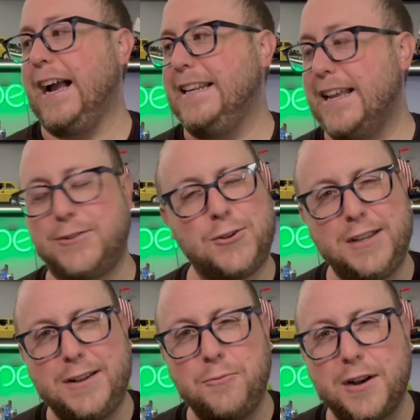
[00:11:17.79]
I necessarily
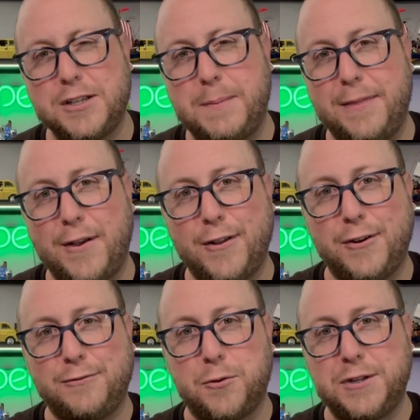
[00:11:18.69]
didn't want to spend the
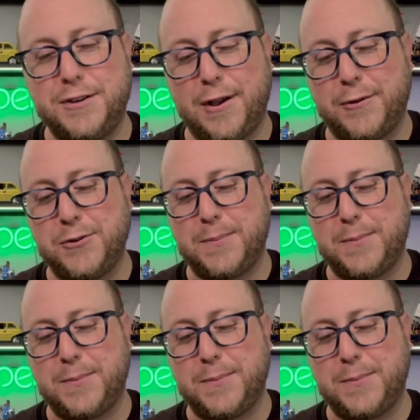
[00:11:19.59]
$114,